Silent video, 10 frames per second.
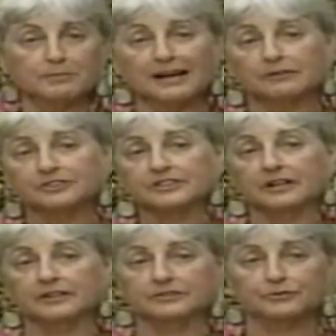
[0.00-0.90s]
when they're
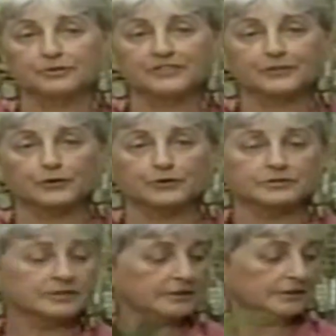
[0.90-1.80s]
mounted on tree
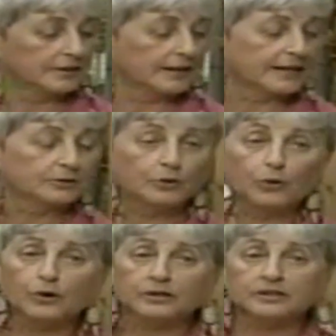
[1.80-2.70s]
fern
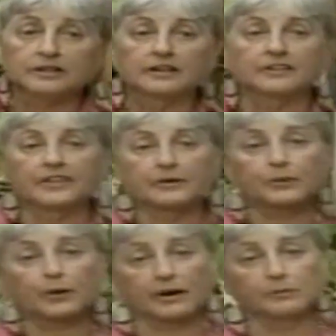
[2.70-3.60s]
and cork,
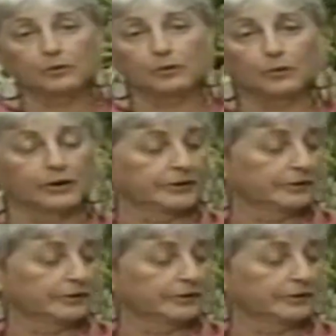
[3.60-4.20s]
they require more